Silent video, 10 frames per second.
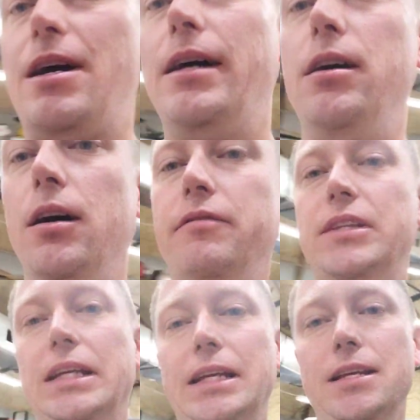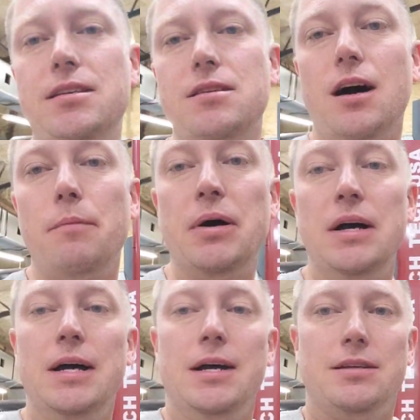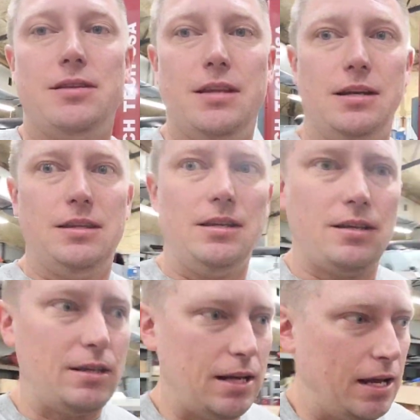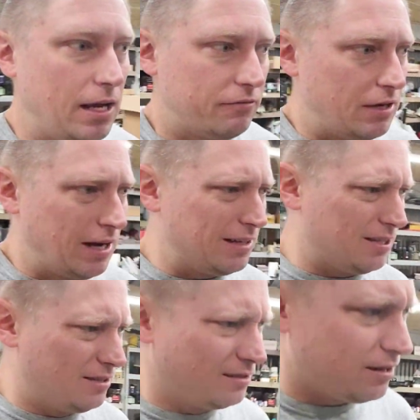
side of the e-stop so that at the end of the day I've got